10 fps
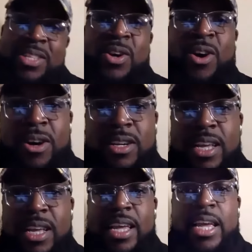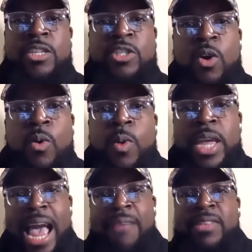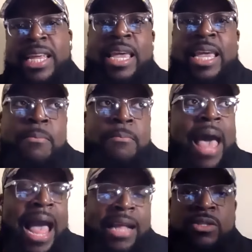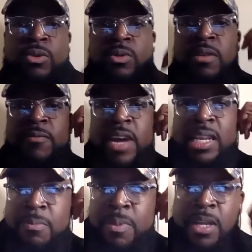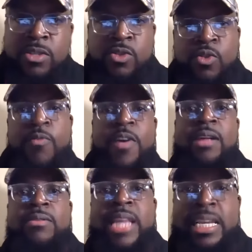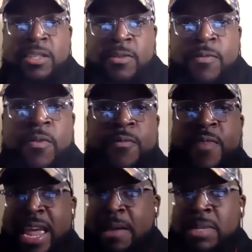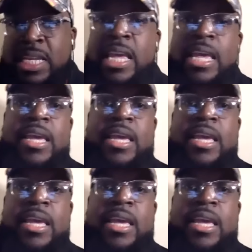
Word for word: be taught and so we have to get back to developing a true foundation for family